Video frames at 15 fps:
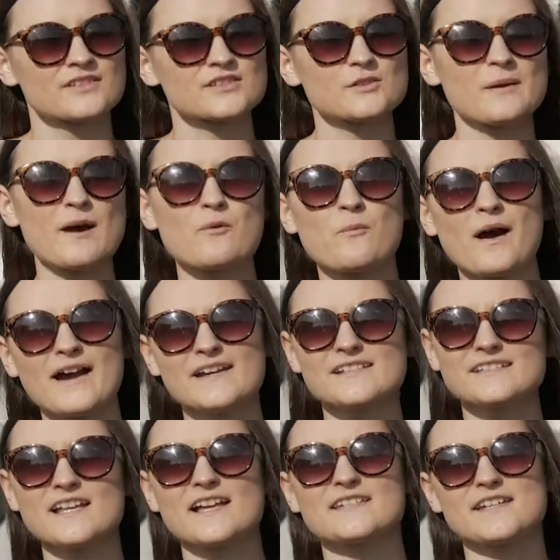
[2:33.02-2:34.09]
So Matt, why
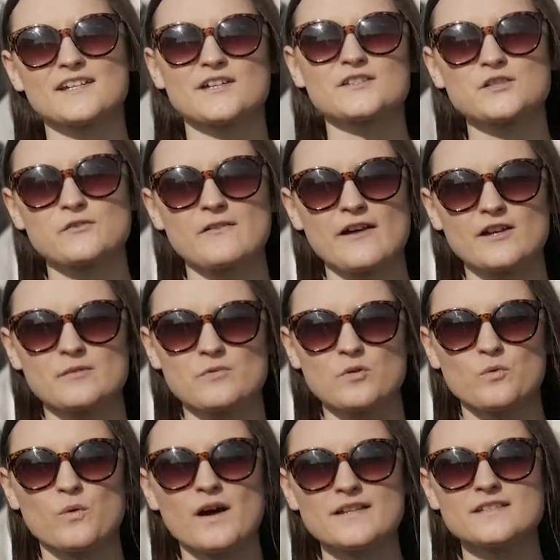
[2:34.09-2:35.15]
is that data so
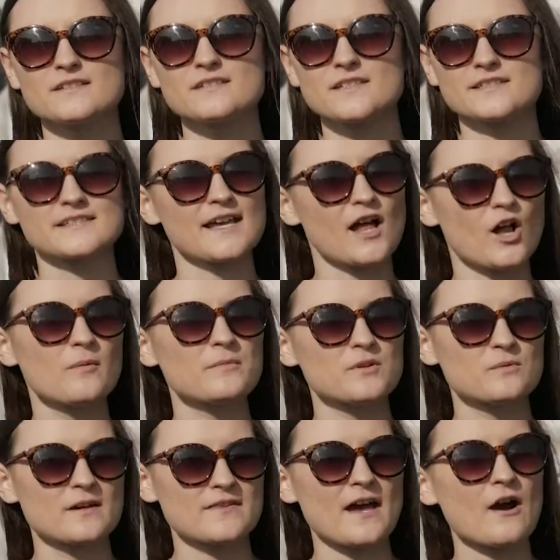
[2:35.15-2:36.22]
valuable? What does it help
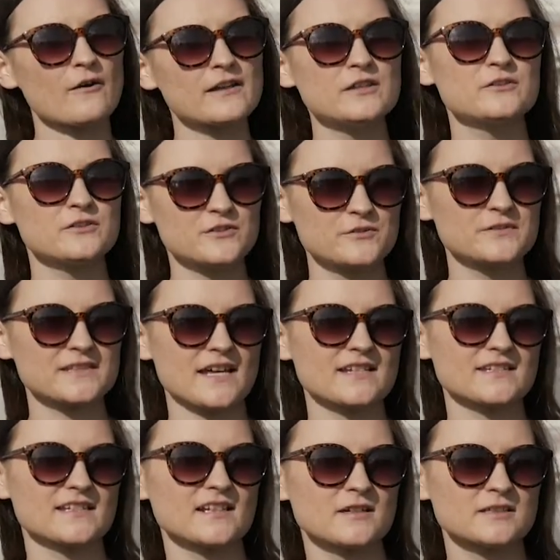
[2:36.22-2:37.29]
you with? How can you use
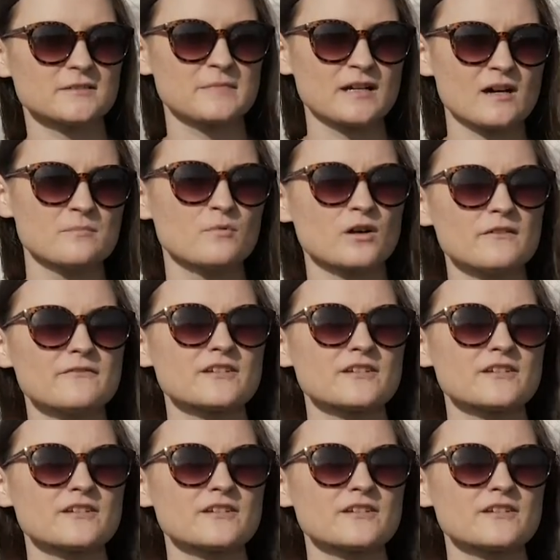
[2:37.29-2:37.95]
that data to become more